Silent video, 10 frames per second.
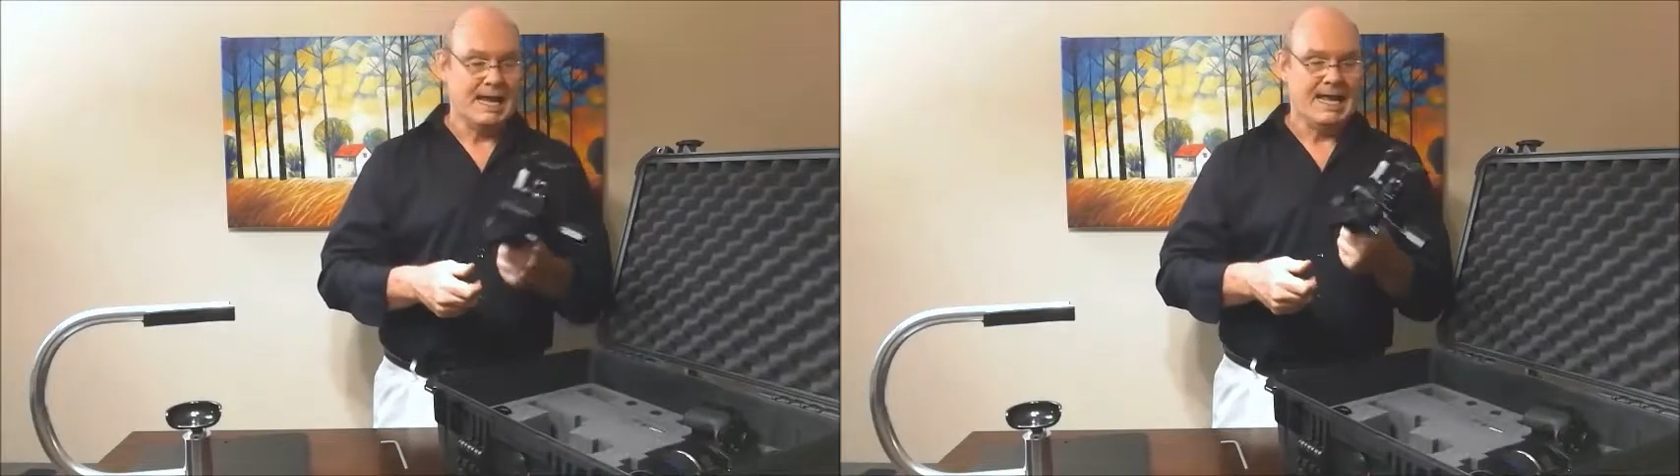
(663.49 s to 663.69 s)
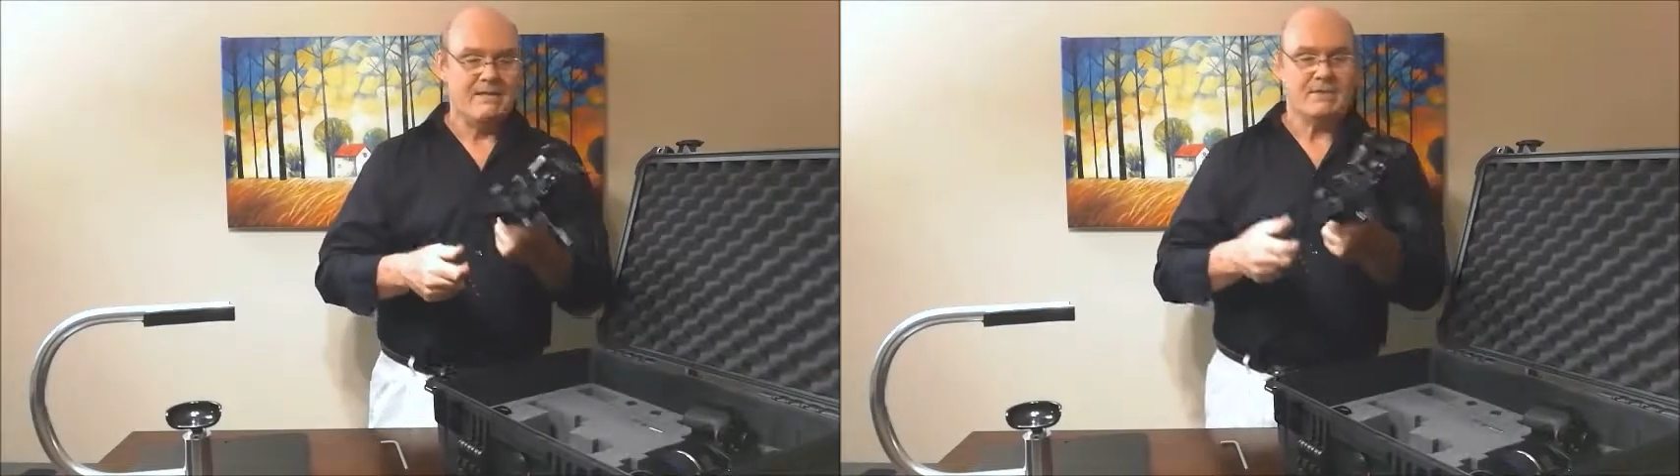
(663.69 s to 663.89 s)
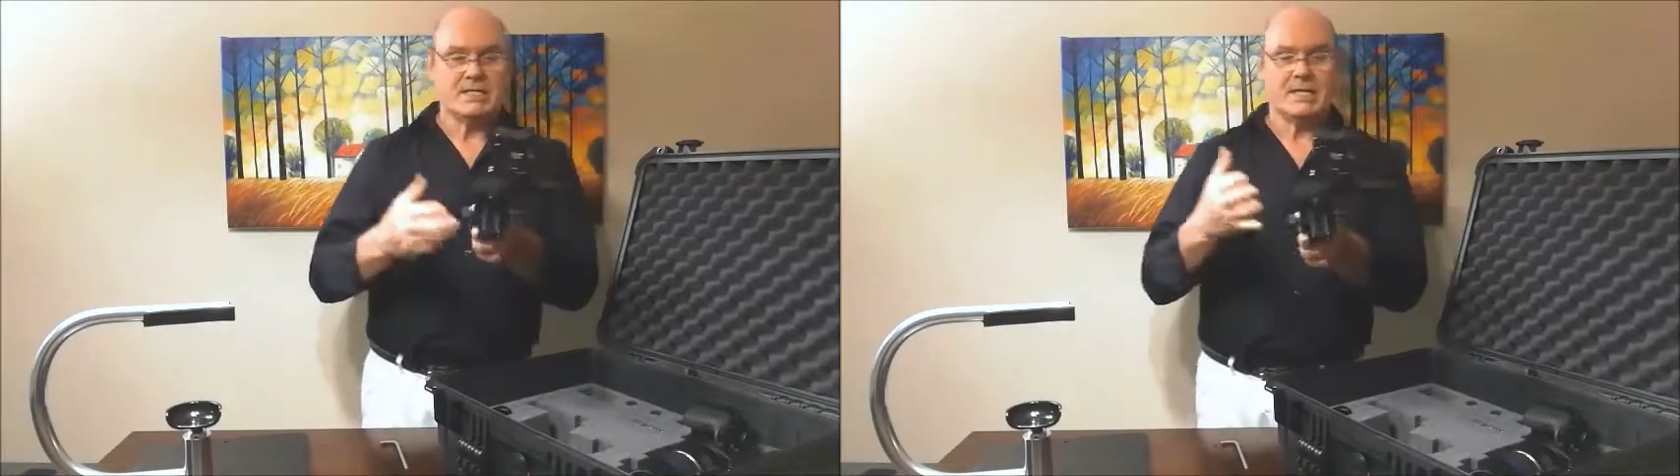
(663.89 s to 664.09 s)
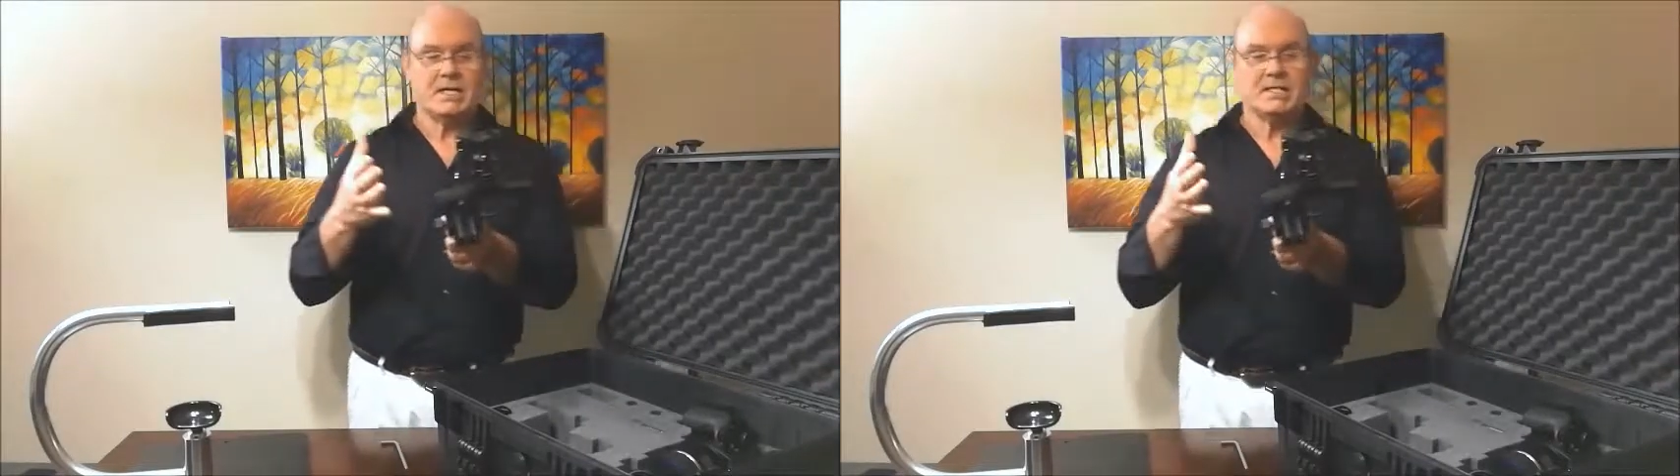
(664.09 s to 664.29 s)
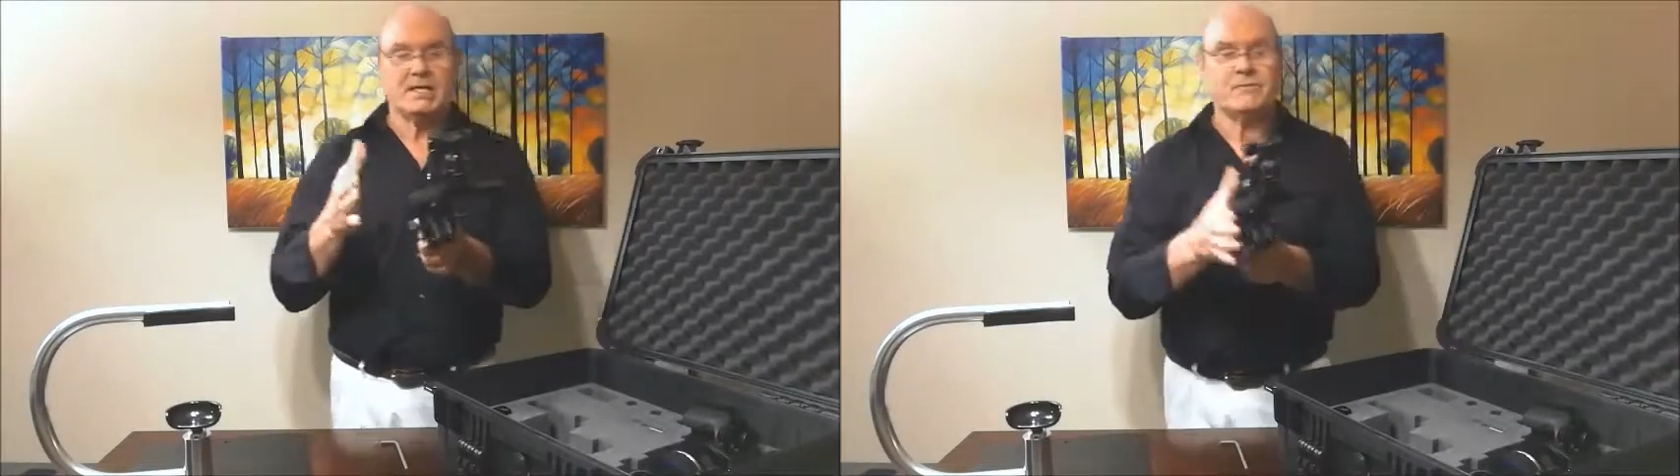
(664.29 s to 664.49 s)
and if it's in a
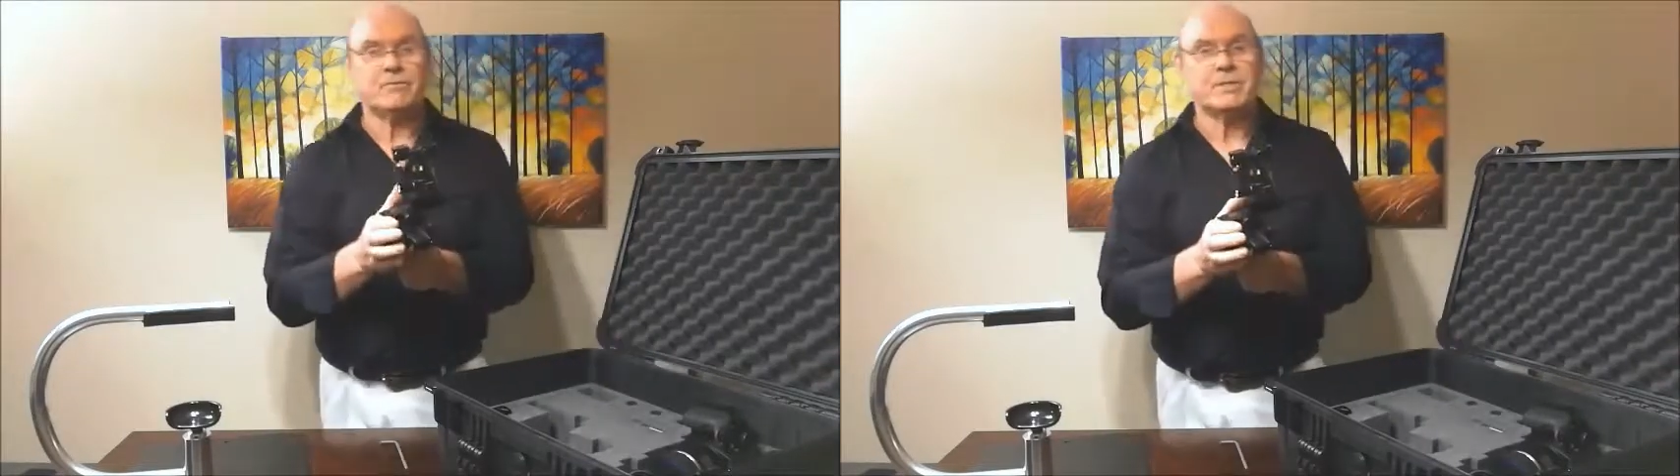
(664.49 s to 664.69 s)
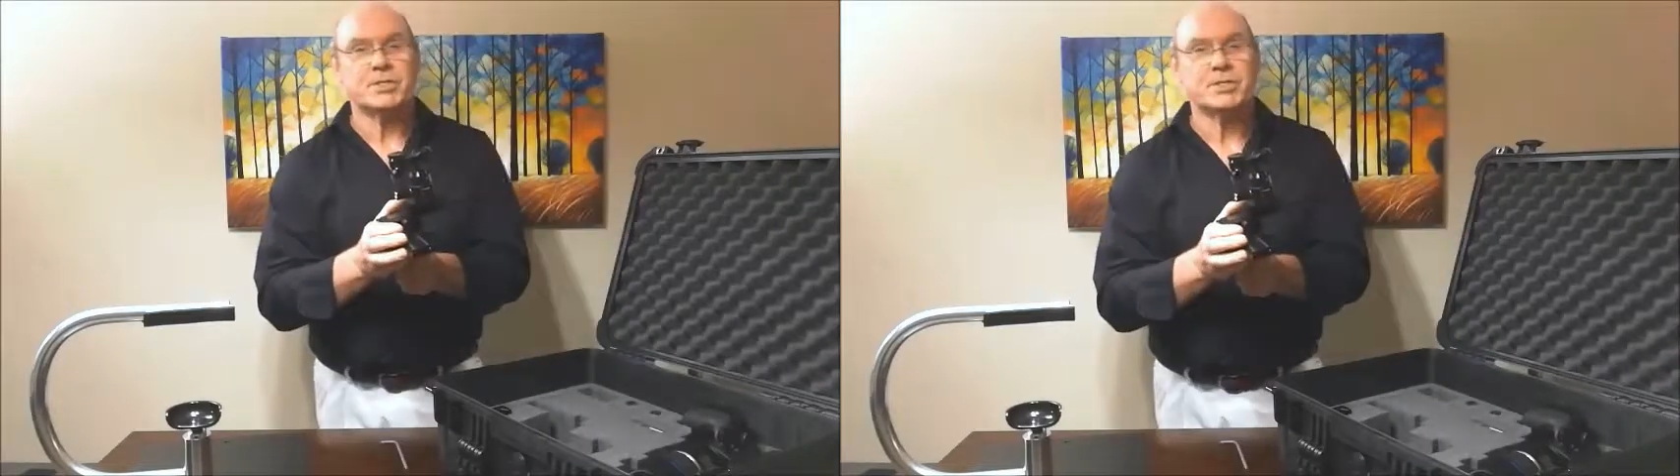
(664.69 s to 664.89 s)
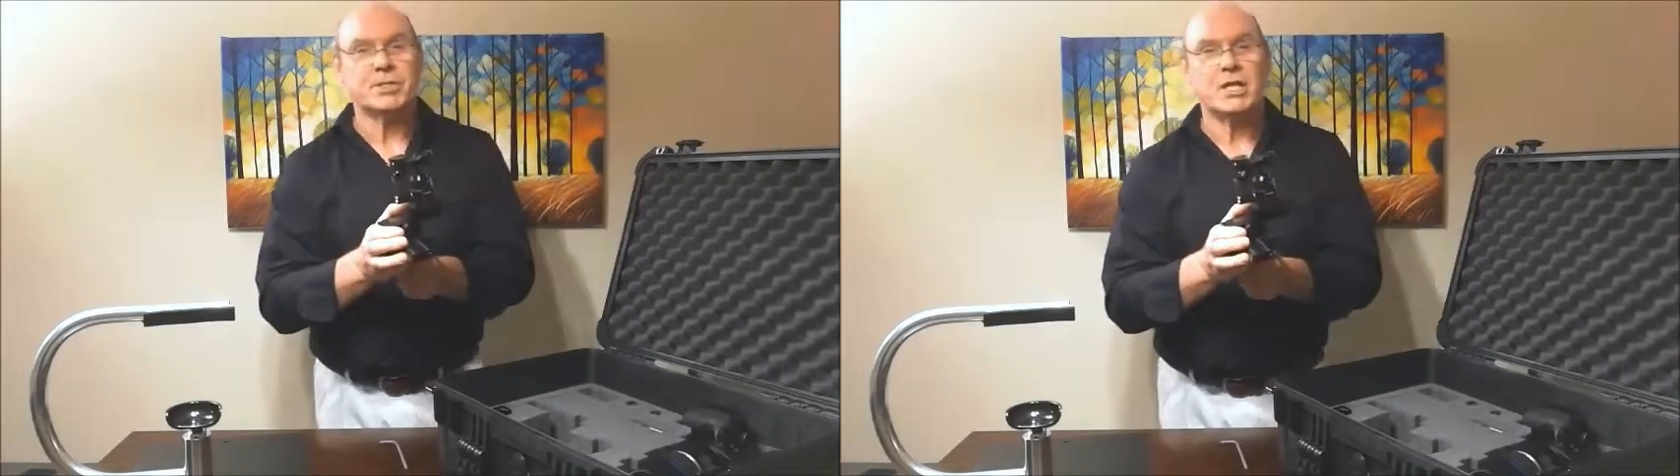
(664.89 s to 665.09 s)
different position